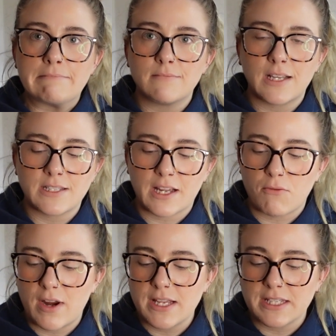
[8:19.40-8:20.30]
That's like a
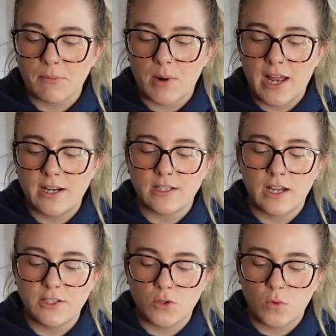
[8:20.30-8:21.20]
racing brand
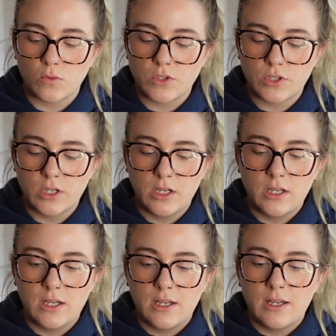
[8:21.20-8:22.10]
I don't
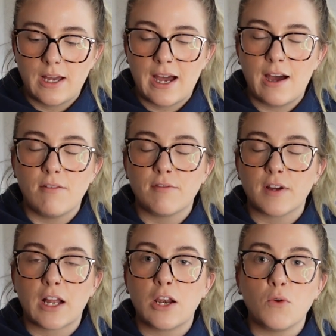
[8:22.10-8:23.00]
have
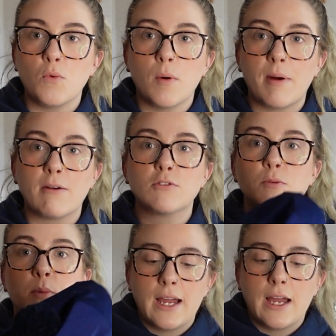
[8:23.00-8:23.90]
a clue about,
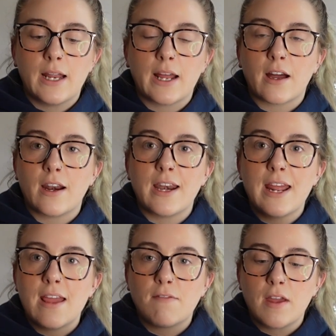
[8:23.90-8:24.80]
and I got
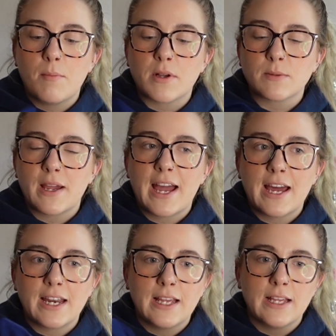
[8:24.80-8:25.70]
navy because my
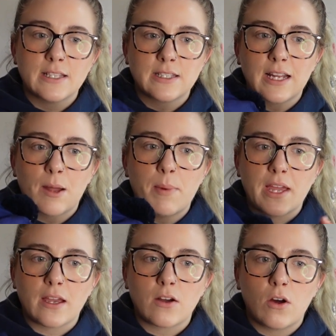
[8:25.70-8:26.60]
hat is like a
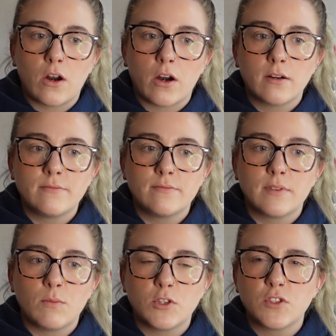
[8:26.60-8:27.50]
pink colour,
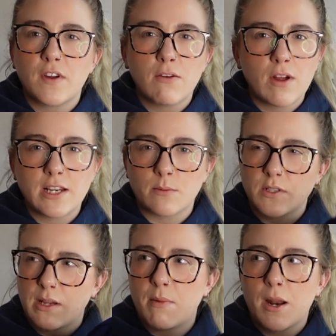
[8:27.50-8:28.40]
which is very random
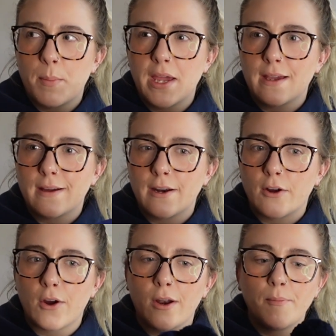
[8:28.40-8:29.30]
because I'm not a pink kind of girl.